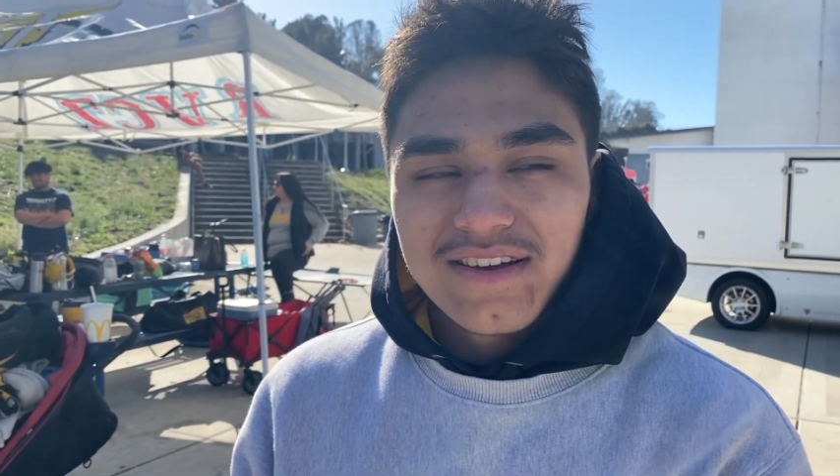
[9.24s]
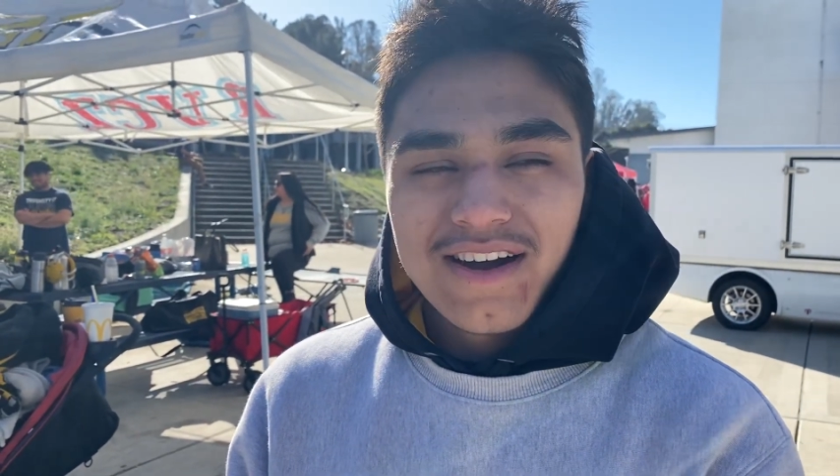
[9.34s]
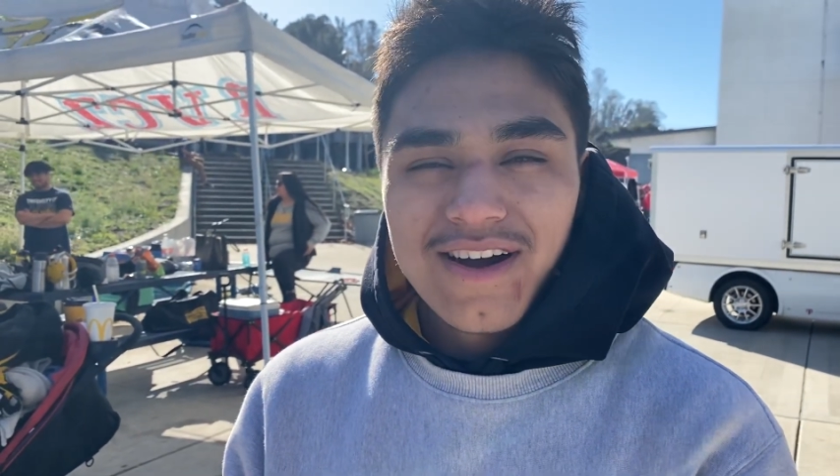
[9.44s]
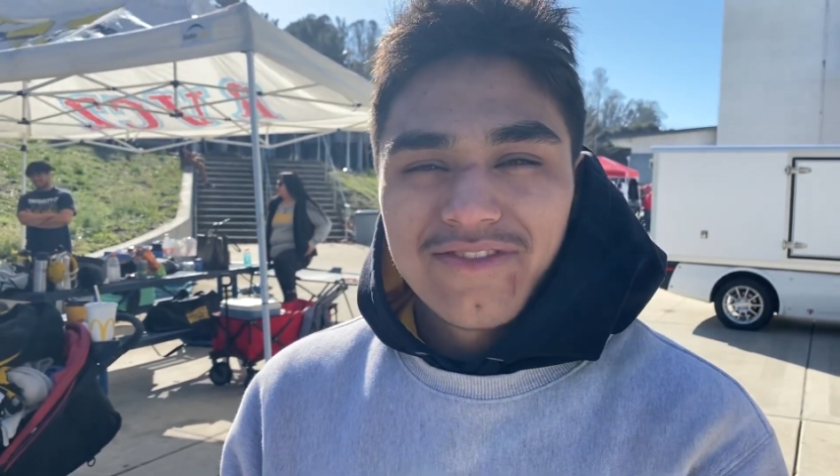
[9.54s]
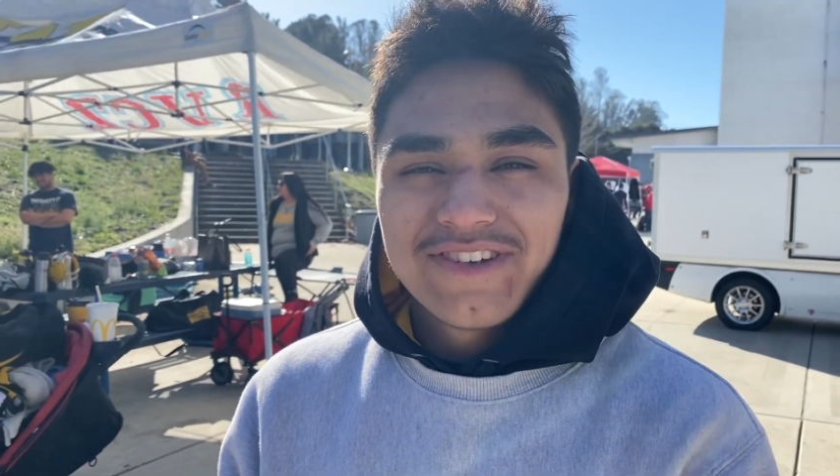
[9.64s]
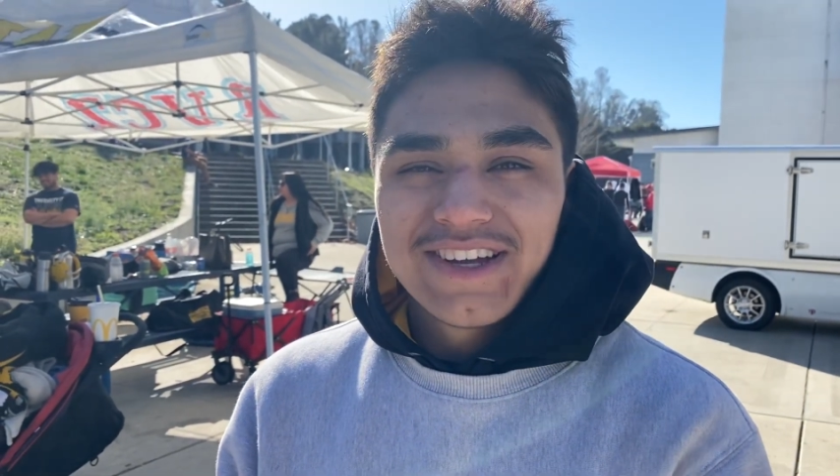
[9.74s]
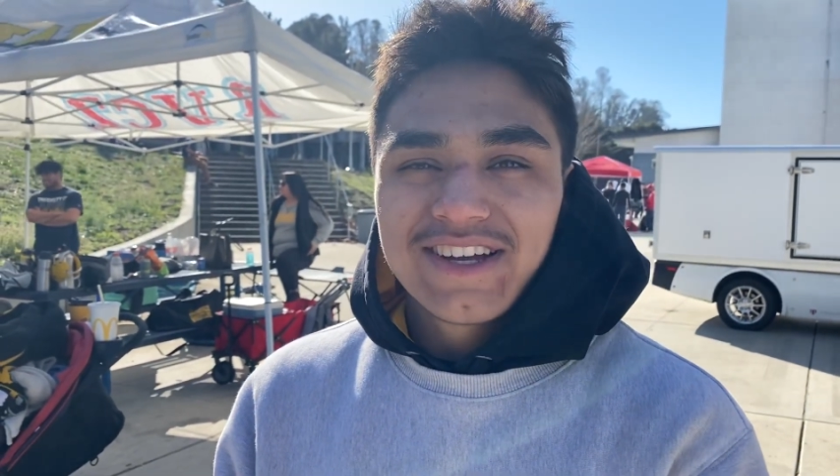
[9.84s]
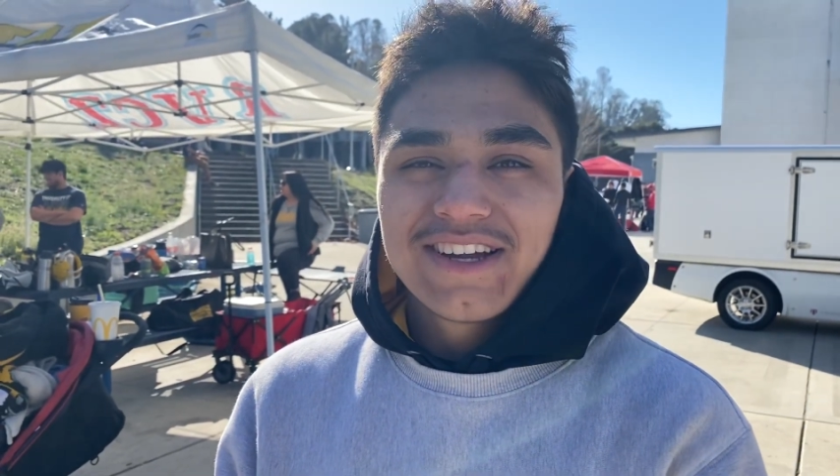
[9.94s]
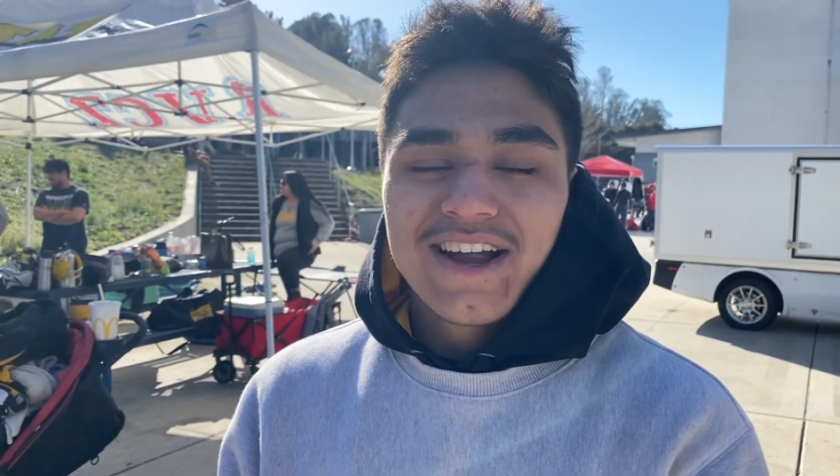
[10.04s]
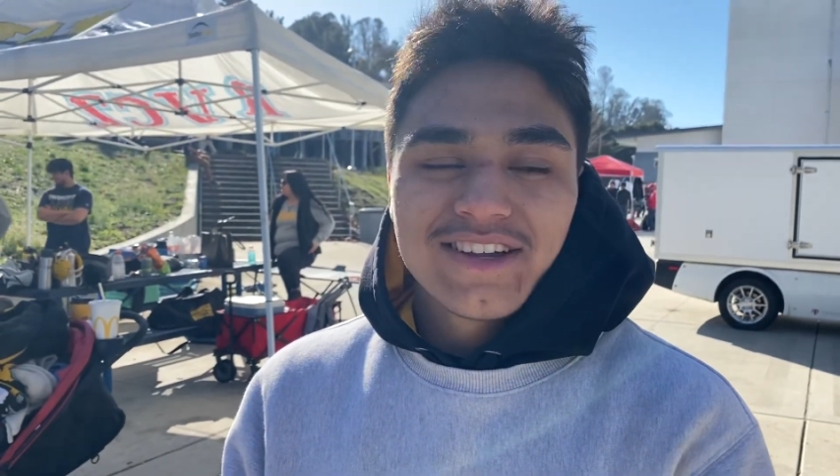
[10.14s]
I'm feeling
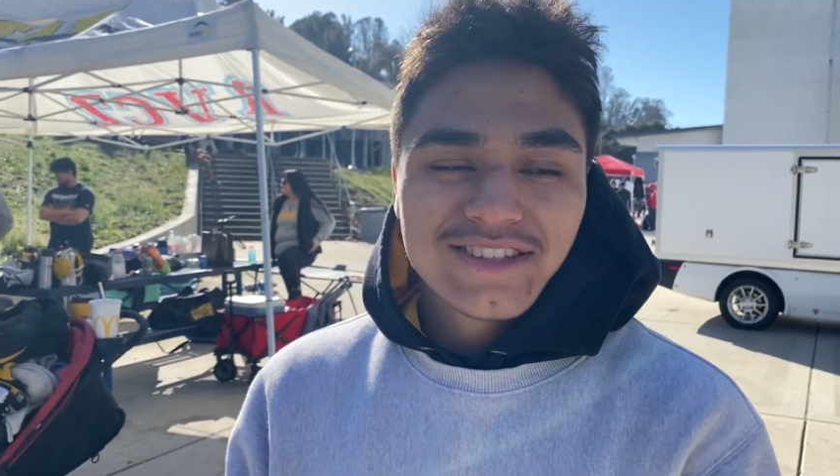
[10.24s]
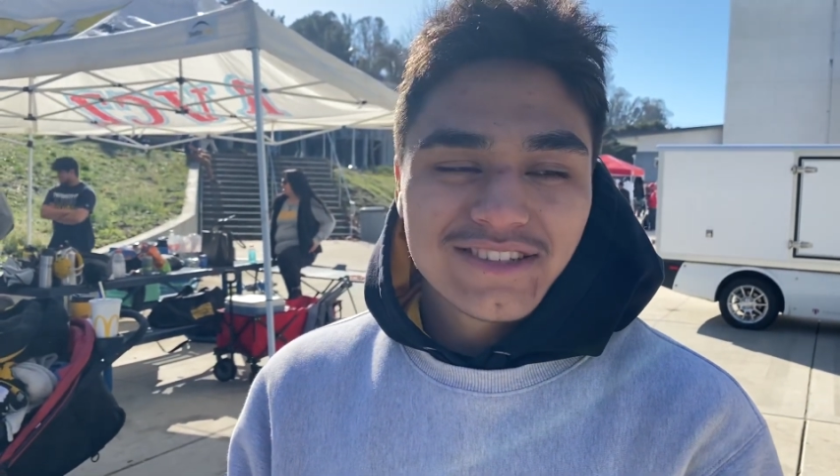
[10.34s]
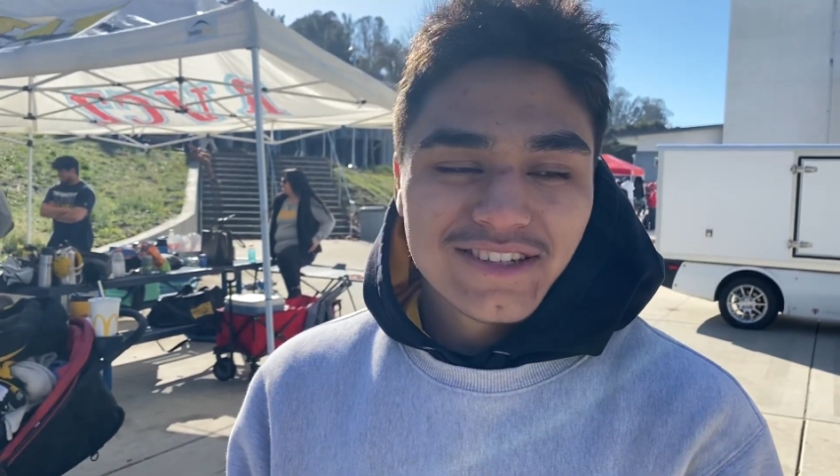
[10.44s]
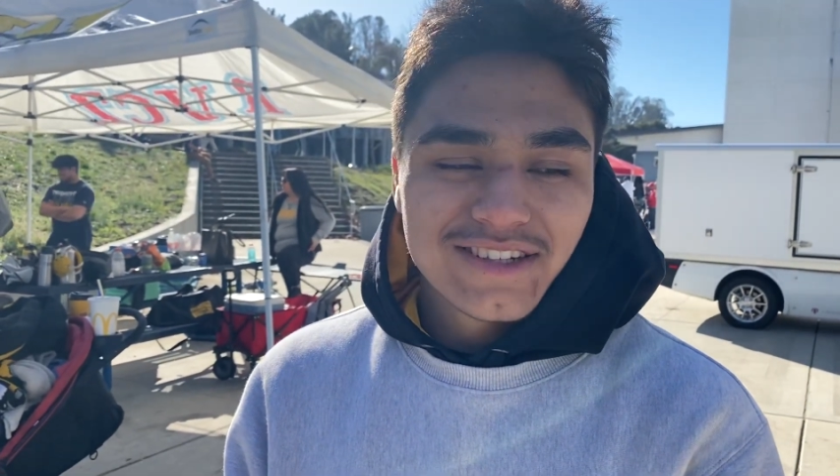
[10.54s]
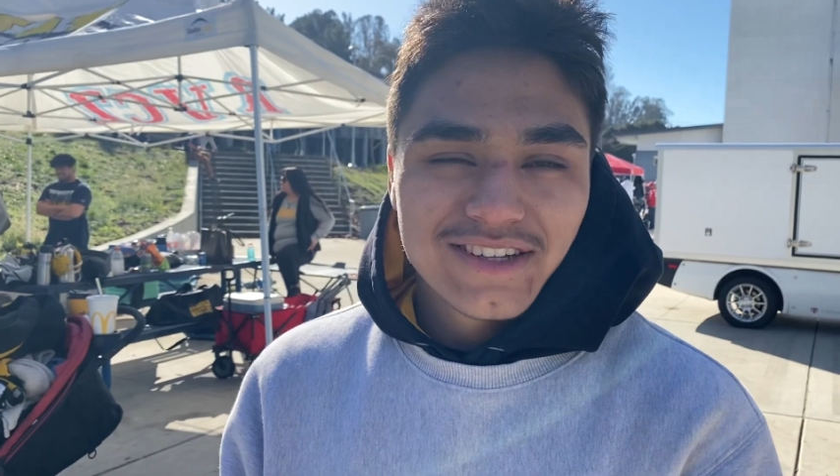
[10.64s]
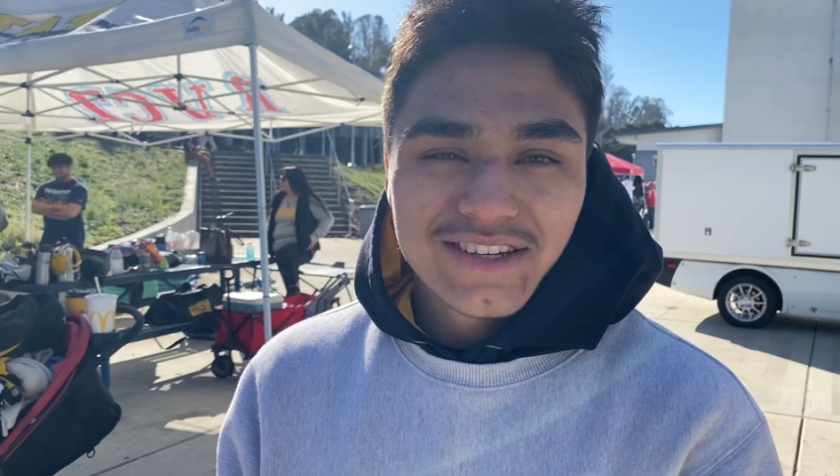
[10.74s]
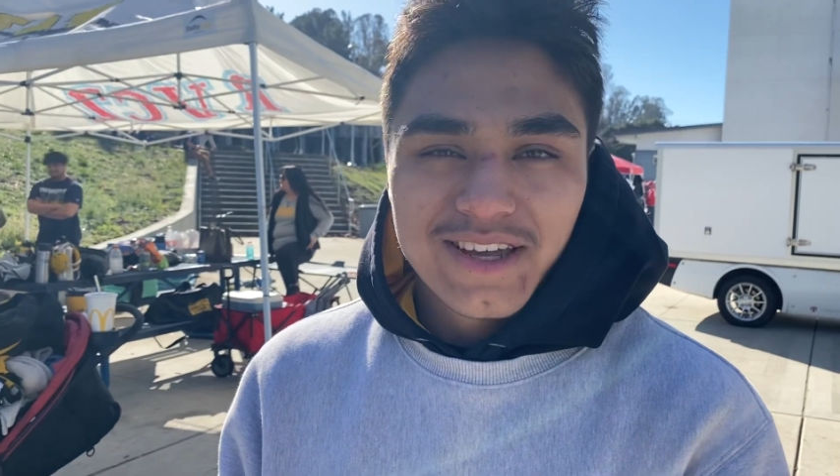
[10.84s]
good. I just got to